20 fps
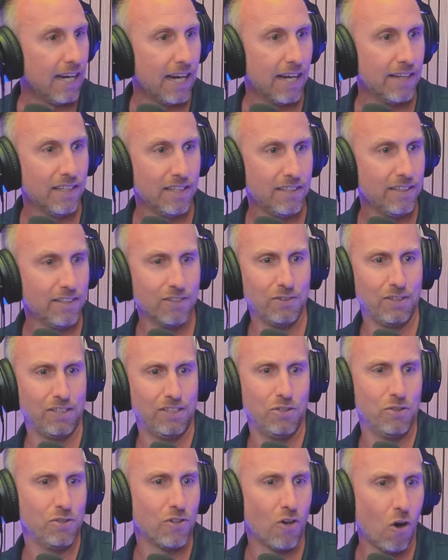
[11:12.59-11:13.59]
And then, you know,
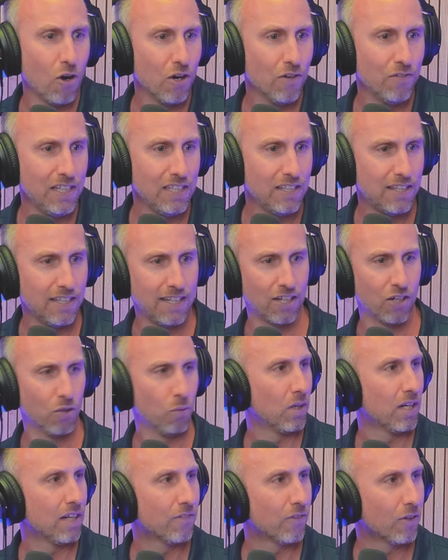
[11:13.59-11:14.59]
you do the RV thing or
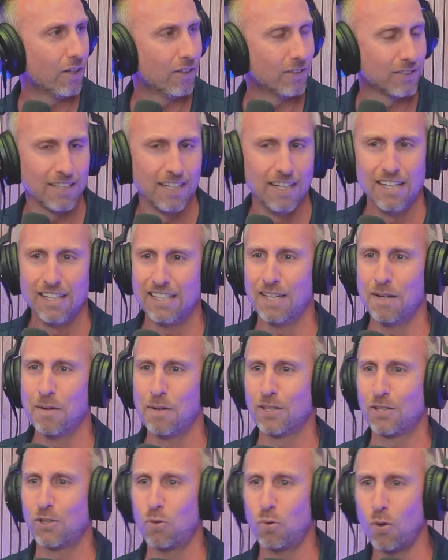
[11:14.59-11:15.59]
whatever else the
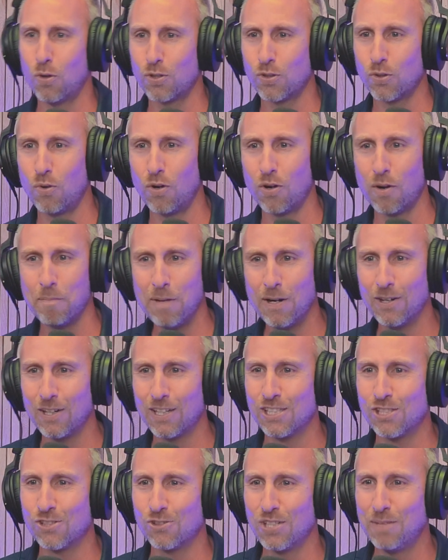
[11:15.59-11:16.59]
uh, quote unquote
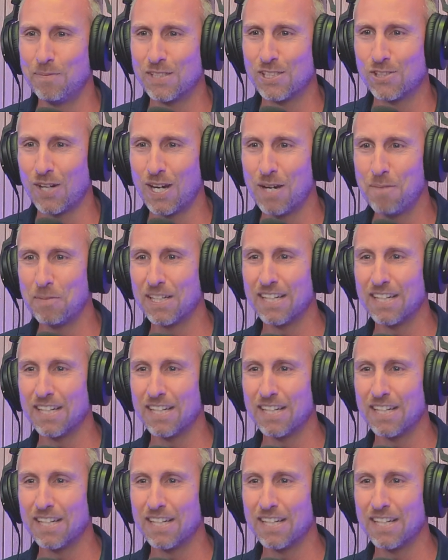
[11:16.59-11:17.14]
American dream is, right?